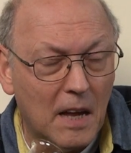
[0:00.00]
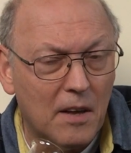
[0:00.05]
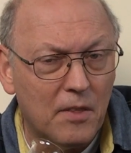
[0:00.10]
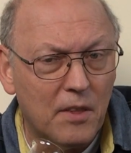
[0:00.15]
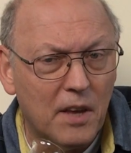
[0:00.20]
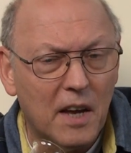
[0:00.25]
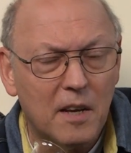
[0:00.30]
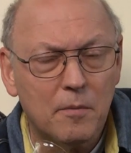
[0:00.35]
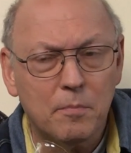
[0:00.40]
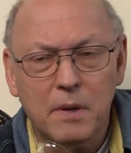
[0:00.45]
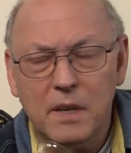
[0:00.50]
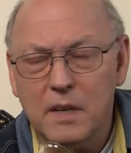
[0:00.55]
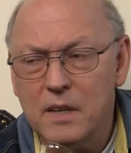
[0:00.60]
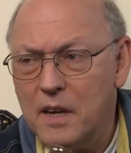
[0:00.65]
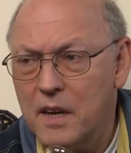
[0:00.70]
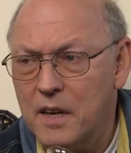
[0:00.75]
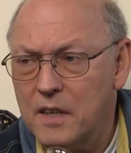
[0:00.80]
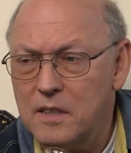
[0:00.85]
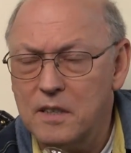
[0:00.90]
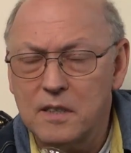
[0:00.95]
there had been
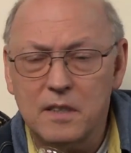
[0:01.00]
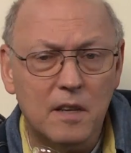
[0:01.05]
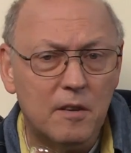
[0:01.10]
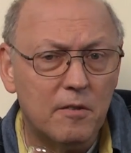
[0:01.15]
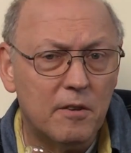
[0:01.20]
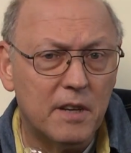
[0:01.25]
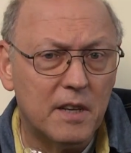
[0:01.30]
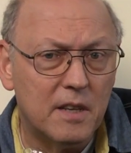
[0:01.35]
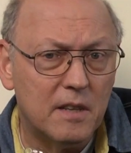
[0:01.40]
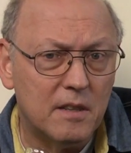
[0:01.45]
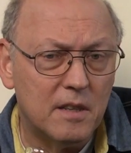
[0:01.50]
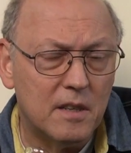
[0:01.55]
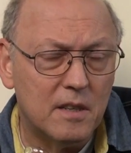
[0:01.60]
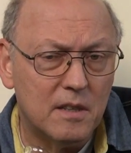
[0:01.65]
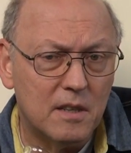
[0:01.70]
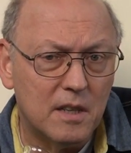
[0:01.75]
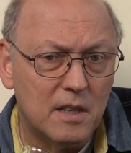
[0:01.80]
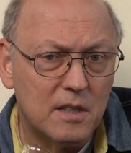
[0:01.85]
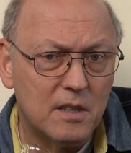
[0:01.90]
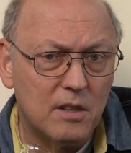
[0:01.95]
a distillery
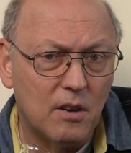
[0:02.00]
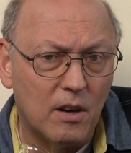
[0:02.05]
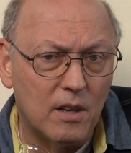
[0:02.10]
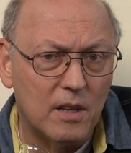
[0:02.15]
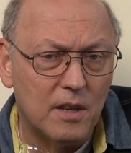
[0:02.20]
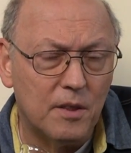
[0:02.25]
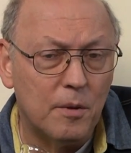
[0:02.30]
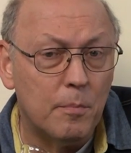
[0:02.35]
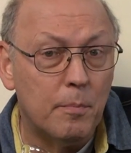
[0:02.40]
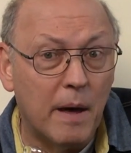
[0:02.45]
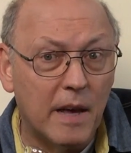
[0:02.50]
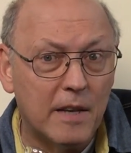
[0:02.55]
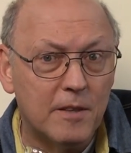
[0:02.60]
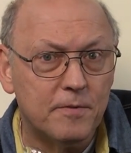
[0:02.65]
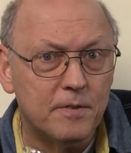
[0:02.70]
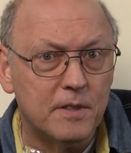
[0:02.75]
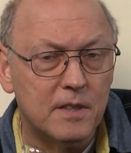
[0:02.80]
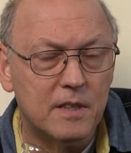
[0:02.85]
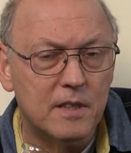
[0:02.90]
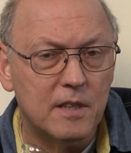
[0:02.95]
in Scotland, the
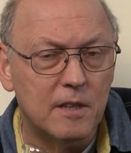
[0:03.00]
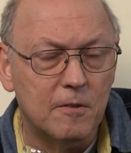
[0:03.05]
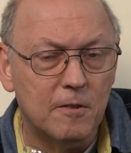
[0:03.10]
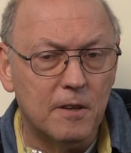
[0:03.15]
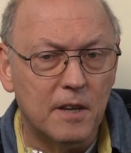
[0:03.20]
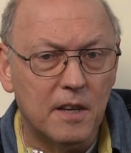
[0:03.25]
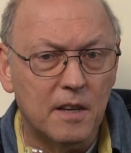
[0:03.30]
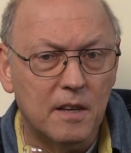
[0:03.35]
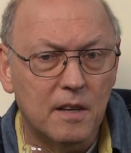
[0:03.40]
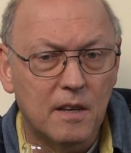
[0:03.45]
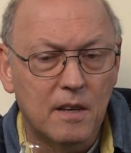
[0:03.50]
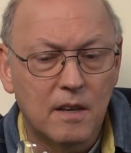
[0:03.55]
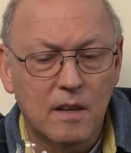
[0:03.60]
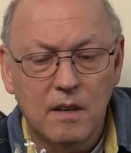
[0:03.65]
Banff distillery,